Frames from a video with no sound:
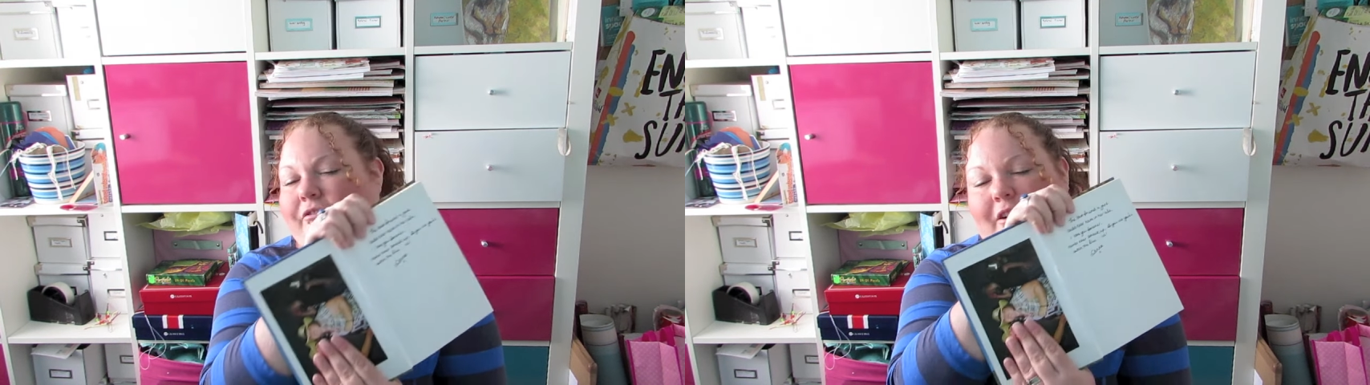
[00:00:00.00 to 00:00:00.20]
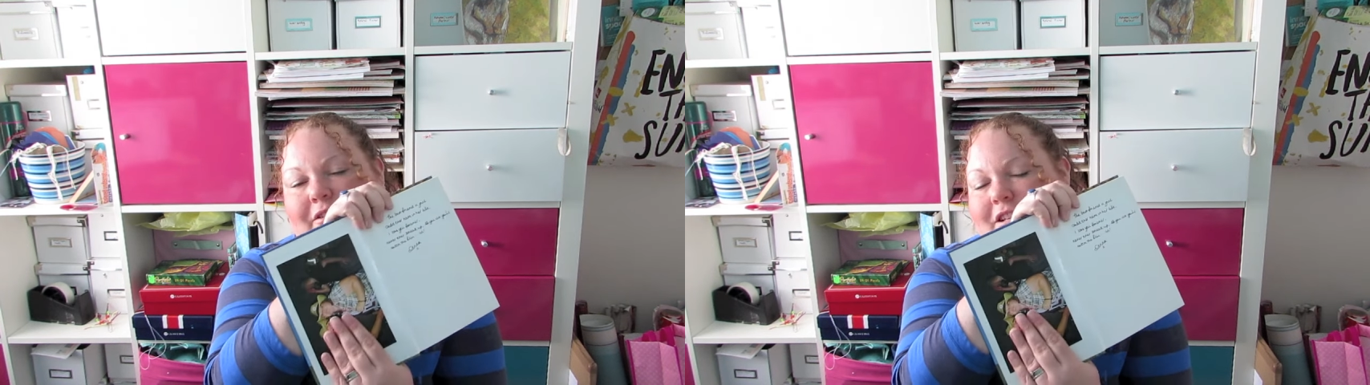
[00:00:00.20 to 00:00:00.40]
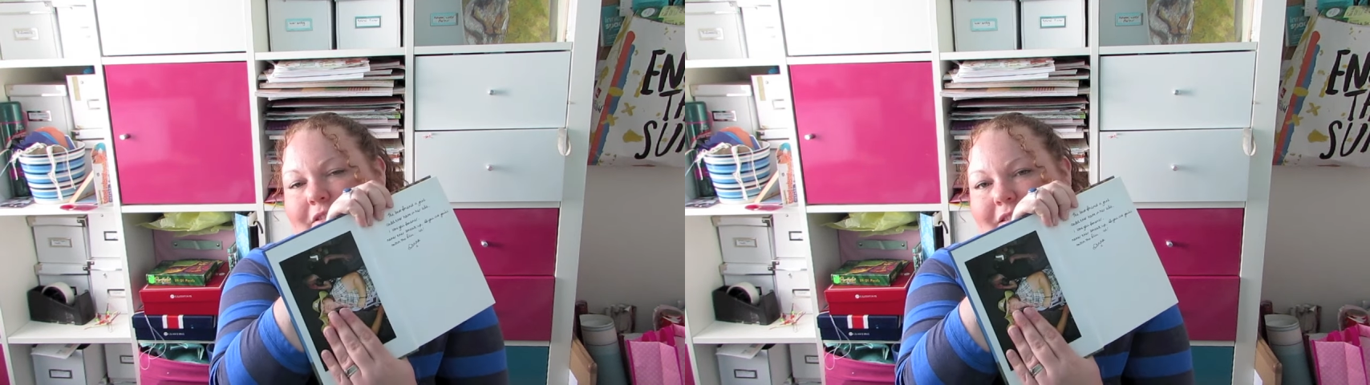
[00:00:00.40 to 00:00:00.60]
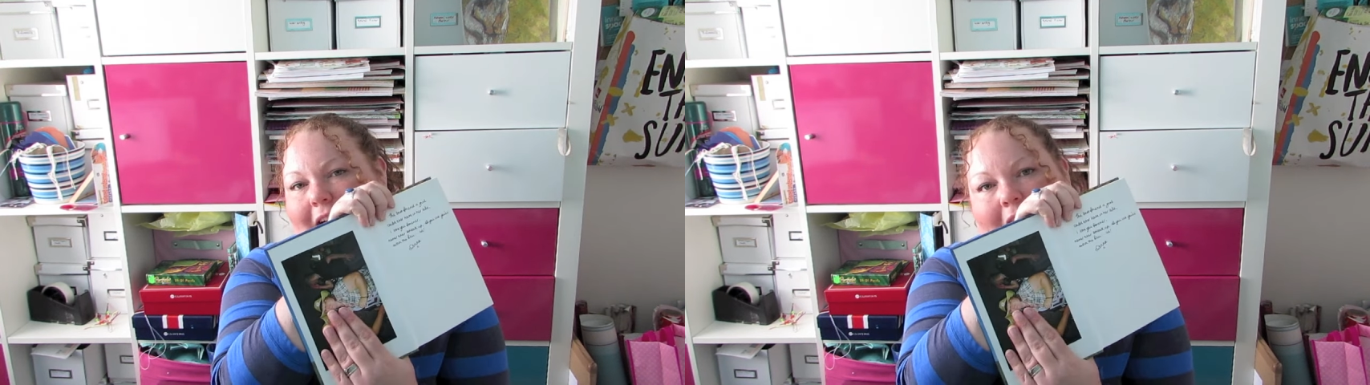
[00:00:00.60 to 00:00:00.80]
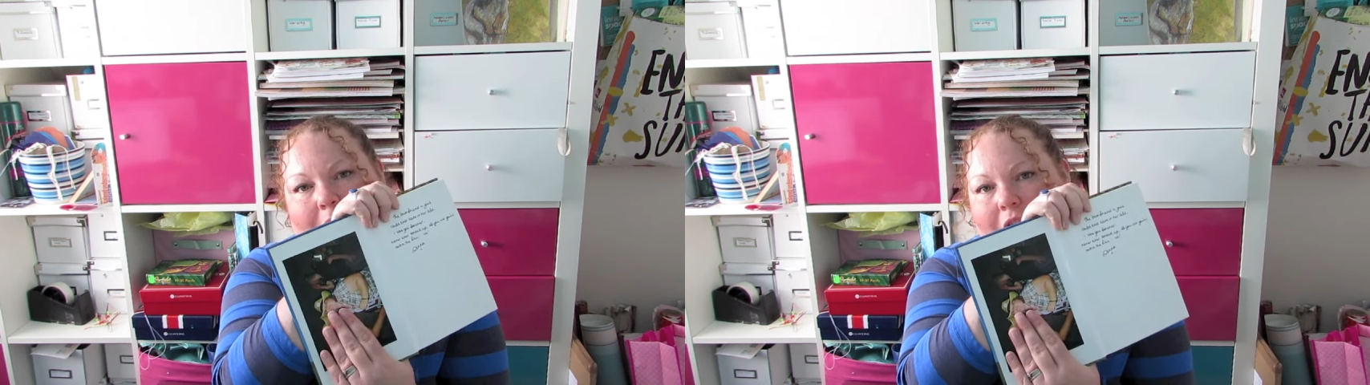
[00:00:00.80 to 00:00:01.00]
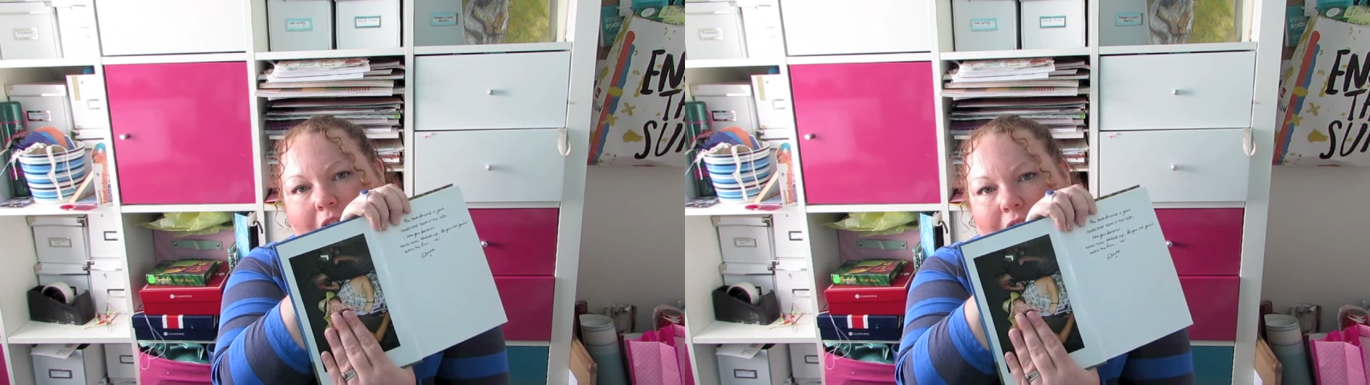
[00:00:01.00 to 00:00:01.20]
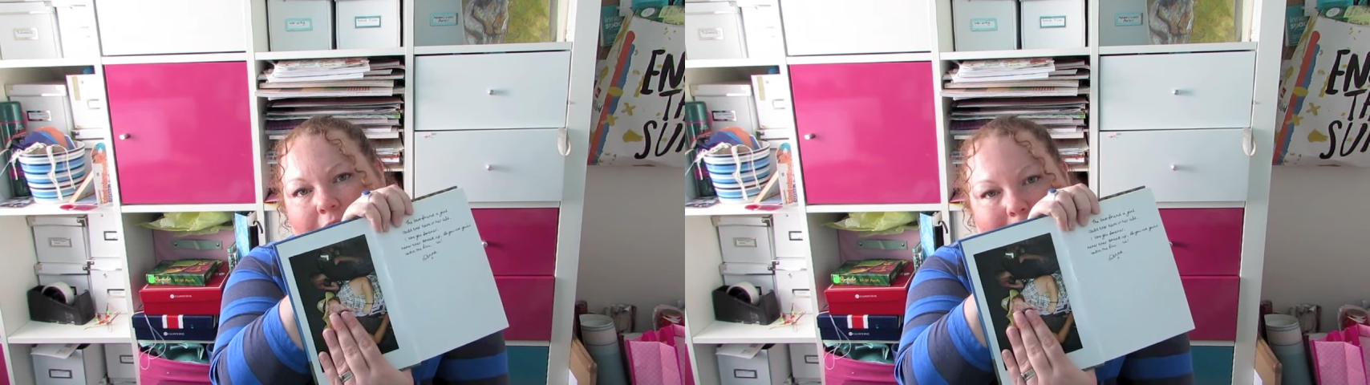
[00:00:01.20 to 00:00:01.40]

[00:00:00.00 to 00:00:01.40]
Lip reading: photos out of